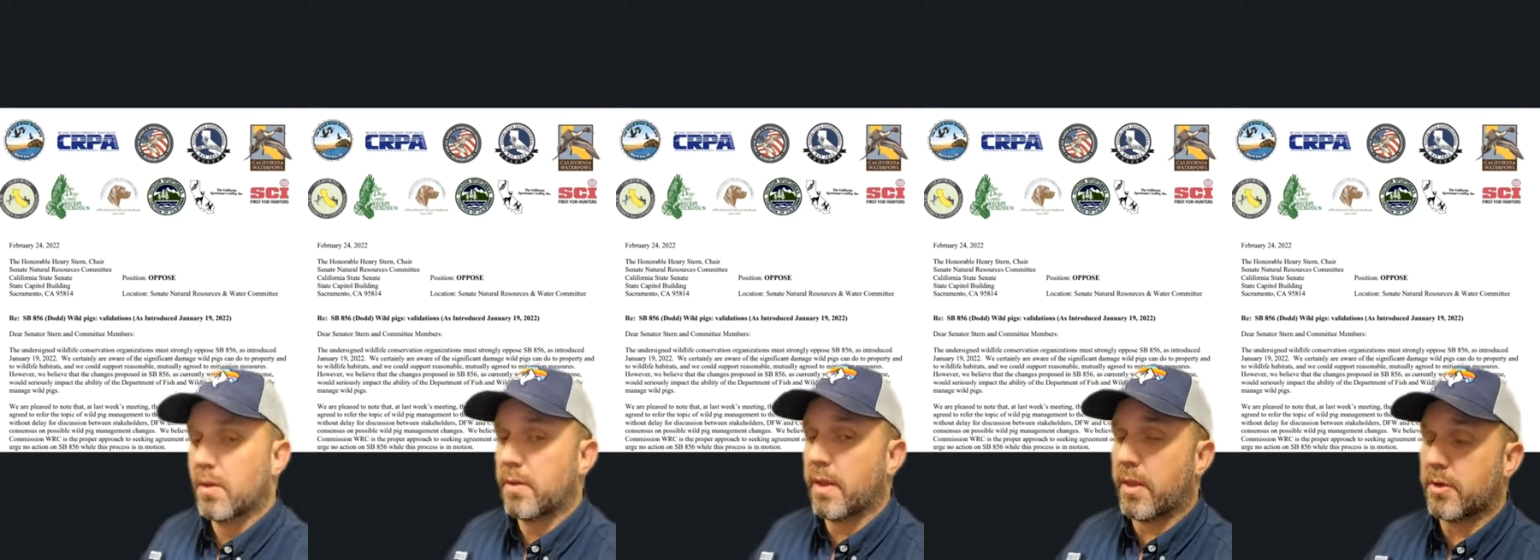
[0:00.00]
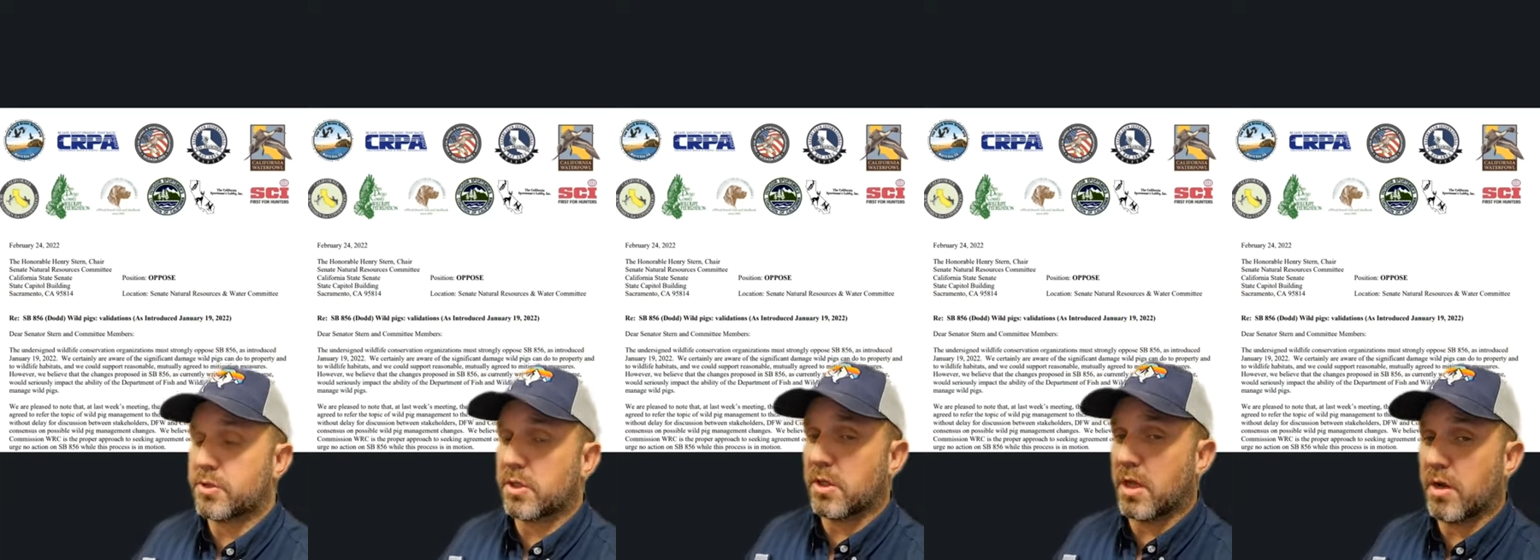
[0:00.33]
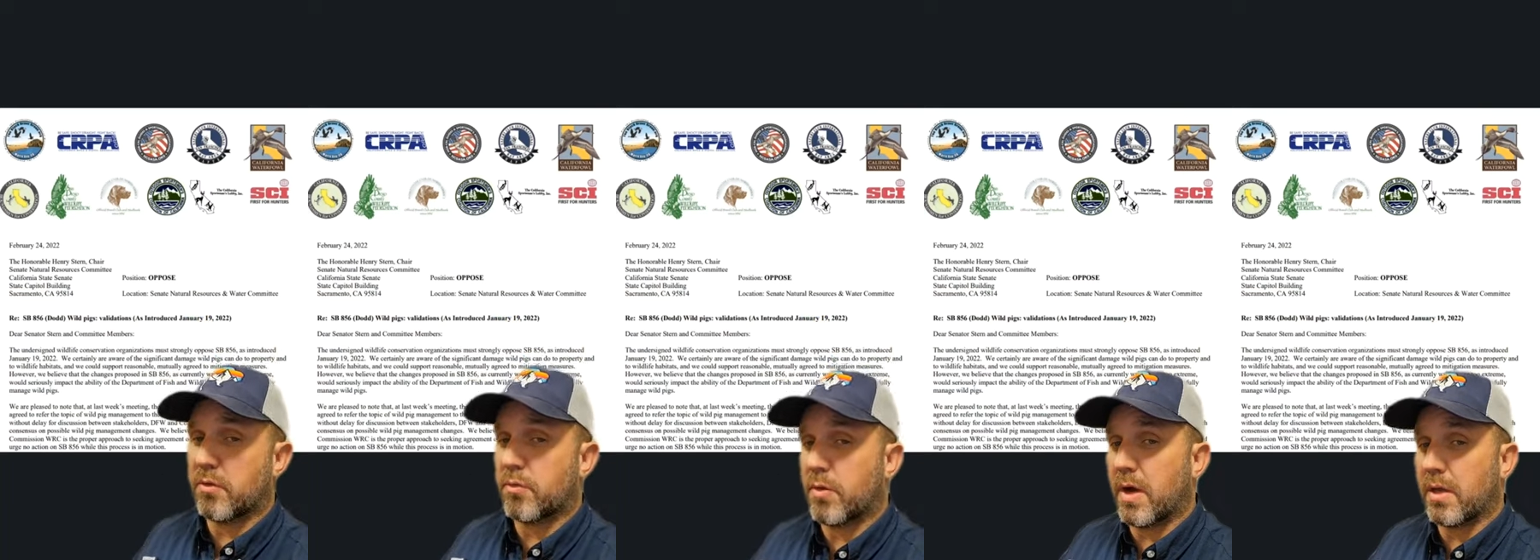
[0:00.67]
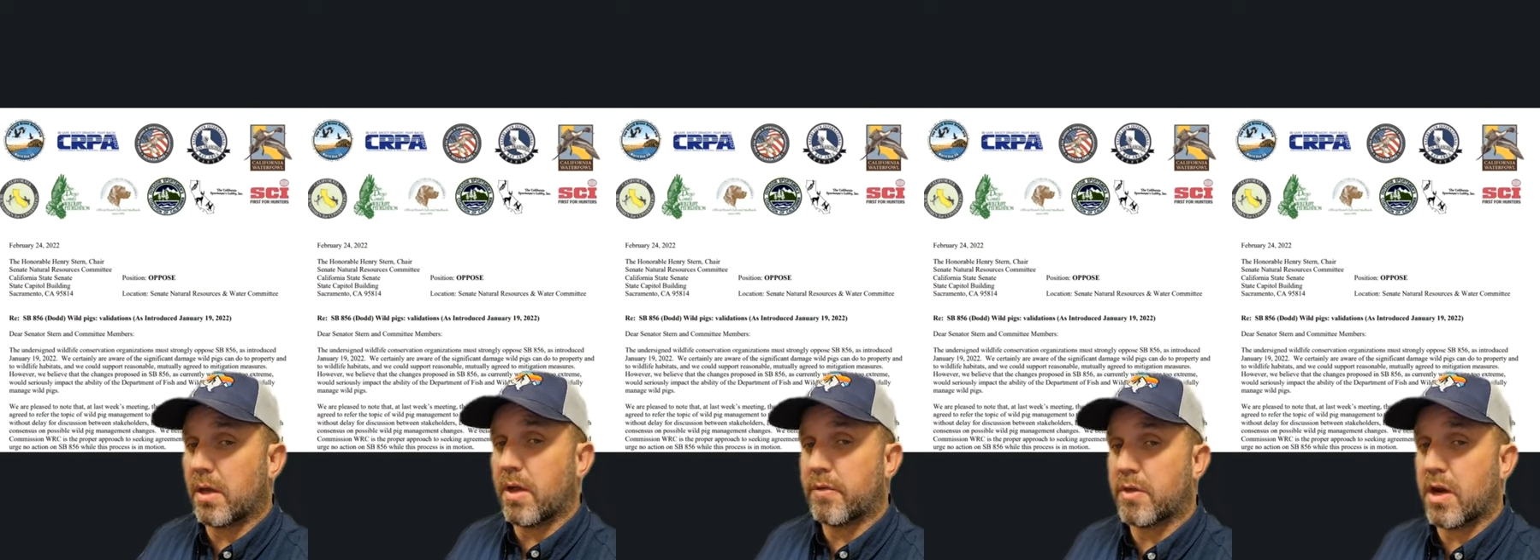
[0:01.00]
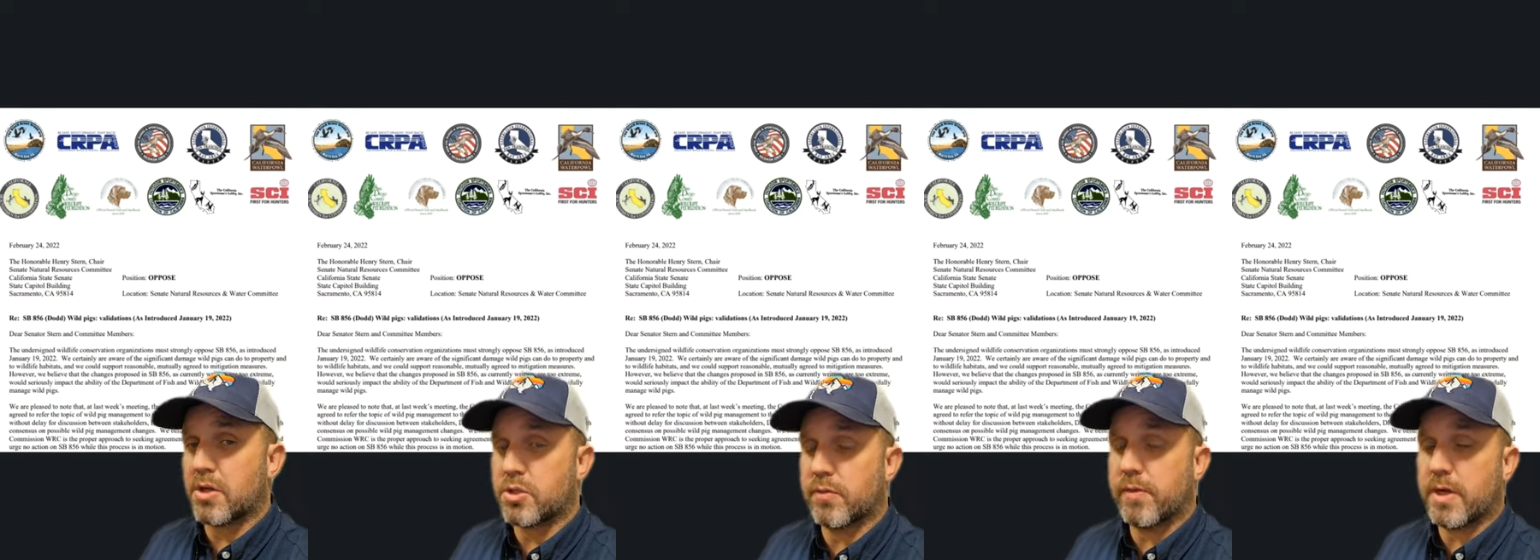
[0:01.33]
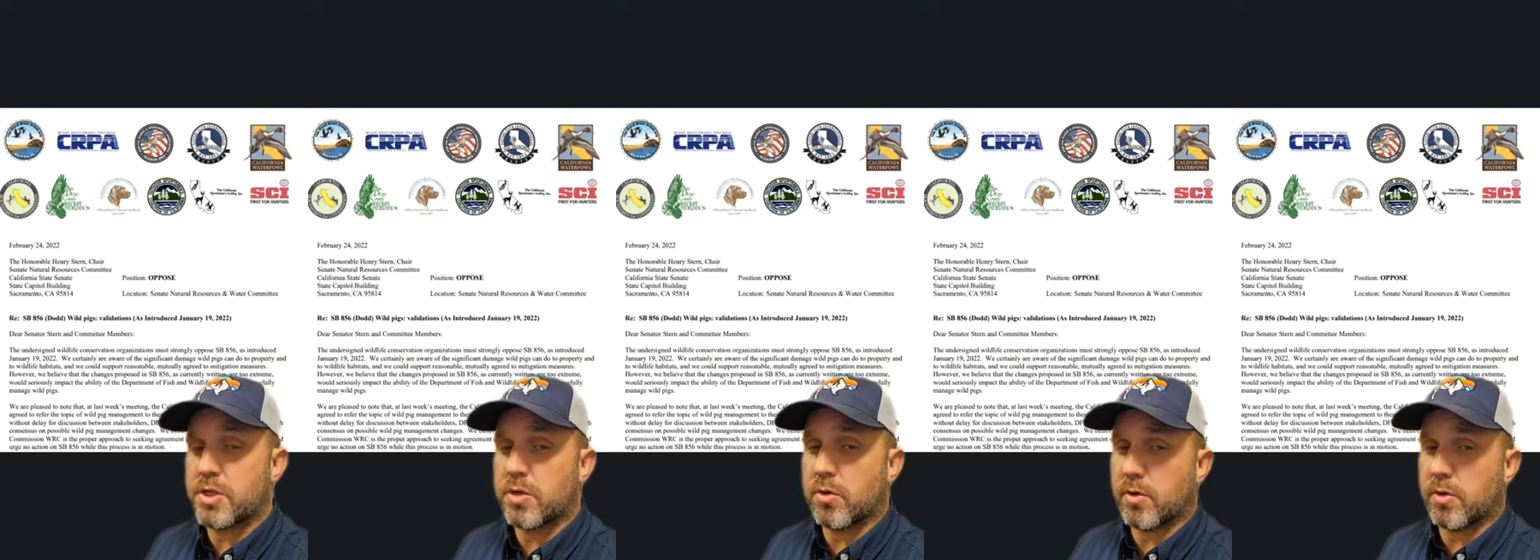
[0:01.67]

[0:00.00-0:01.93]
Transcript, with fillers: Now, there's a lot of wildlife conservation